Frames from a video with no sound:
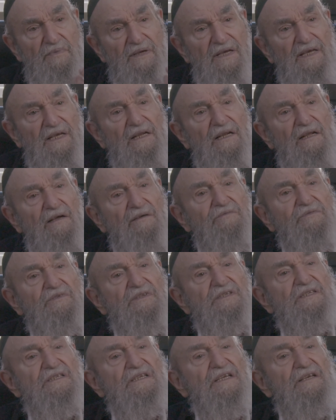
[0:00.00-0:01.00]
big enough
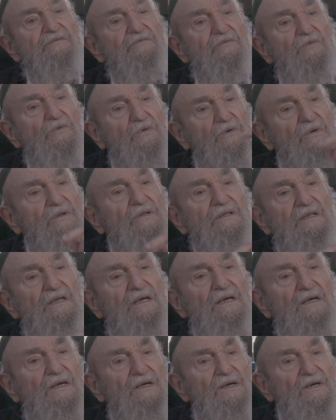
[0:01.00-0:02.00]
to save all
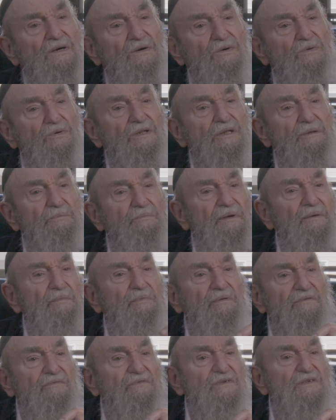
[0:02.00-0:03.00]
all the
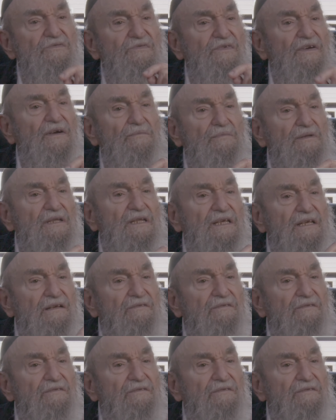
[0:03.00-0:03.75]
people of his family,